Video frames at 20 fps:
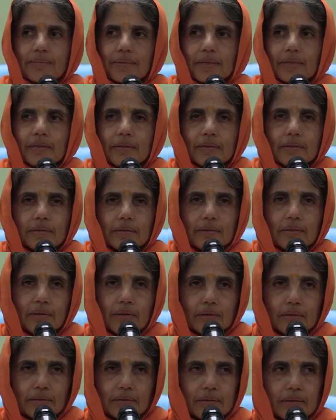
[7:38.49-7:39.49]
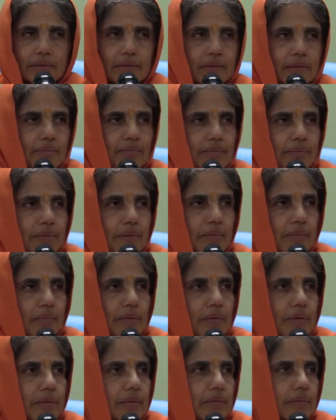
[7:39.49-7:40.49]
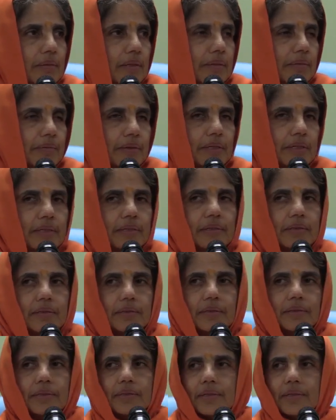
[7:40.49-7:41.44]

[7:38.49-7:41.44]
me not rock the ship, the boat, whatever it is,